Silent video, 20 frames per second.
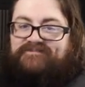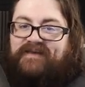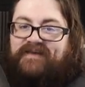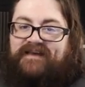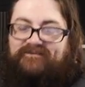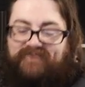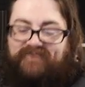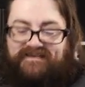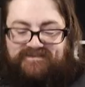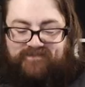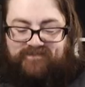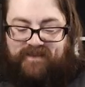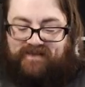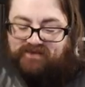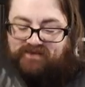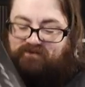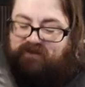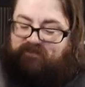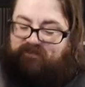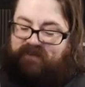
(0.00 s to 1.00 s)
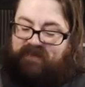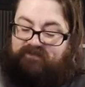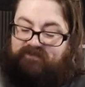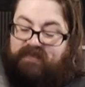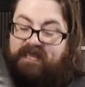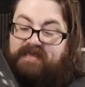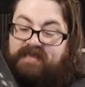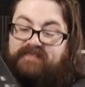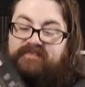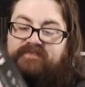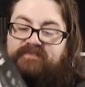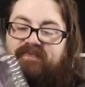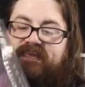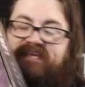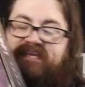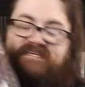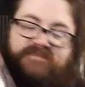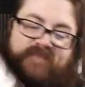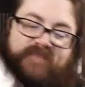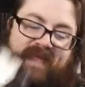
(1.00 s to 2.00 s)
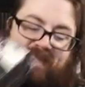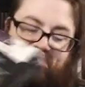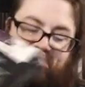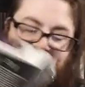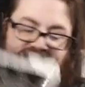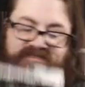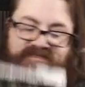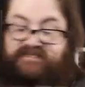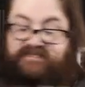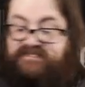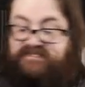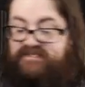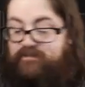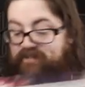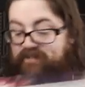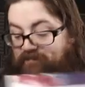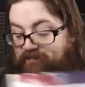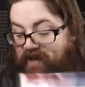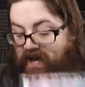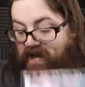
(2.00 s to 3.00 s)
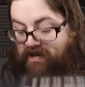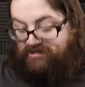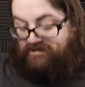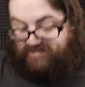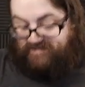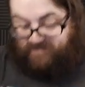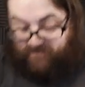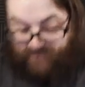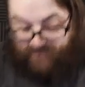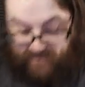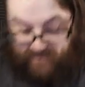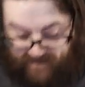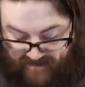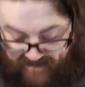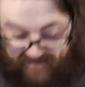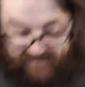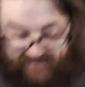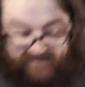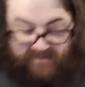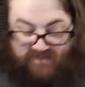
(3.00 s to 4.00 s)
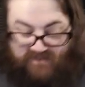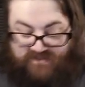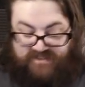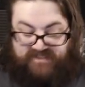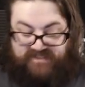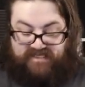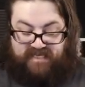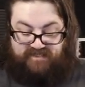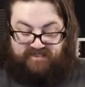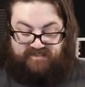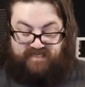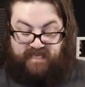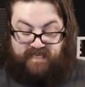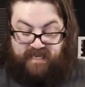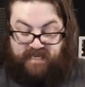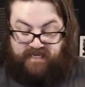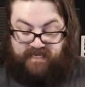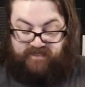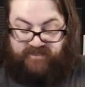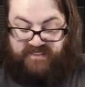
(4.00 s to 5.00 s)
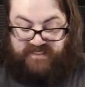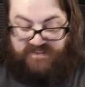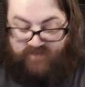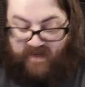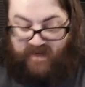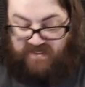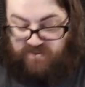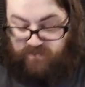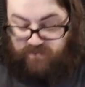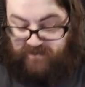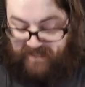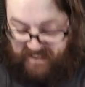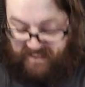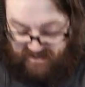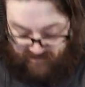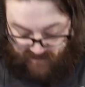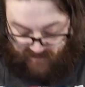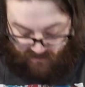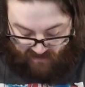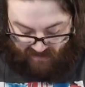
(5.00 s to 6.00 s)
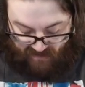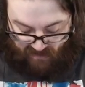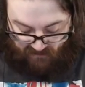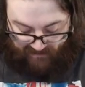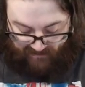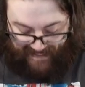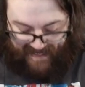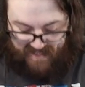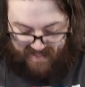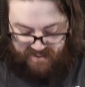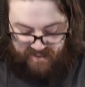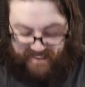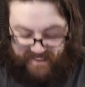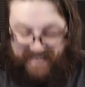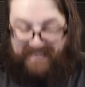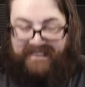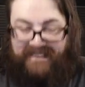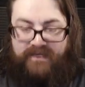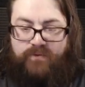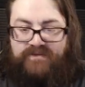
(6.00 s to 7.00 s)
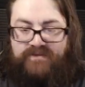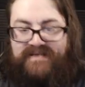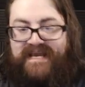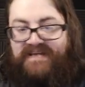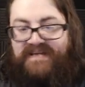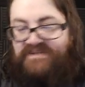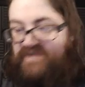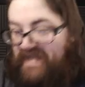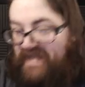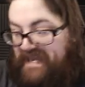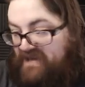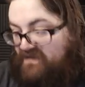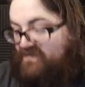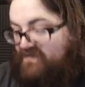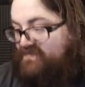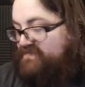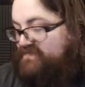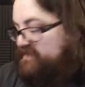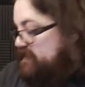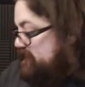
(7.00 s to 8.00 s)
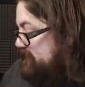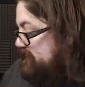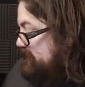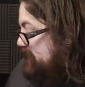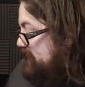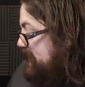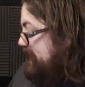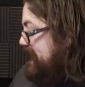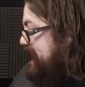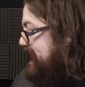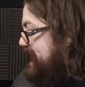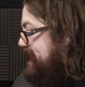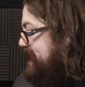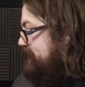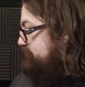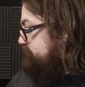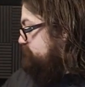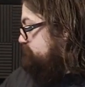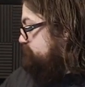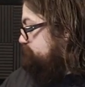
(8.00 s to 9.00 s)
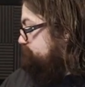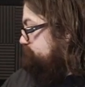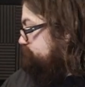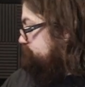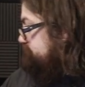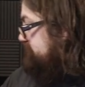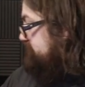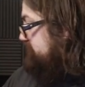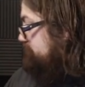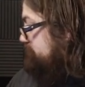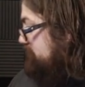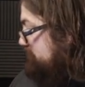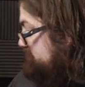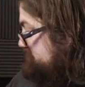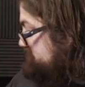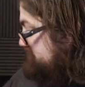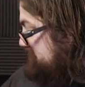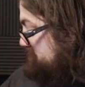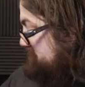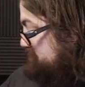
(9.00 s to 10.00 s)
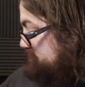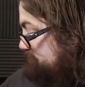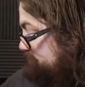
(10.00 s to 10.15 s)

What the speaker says: That's my career path. These babies, and this is a big box, so it'll look sexy. The Special Release Muted Collection Liquitex inks. I have in my possession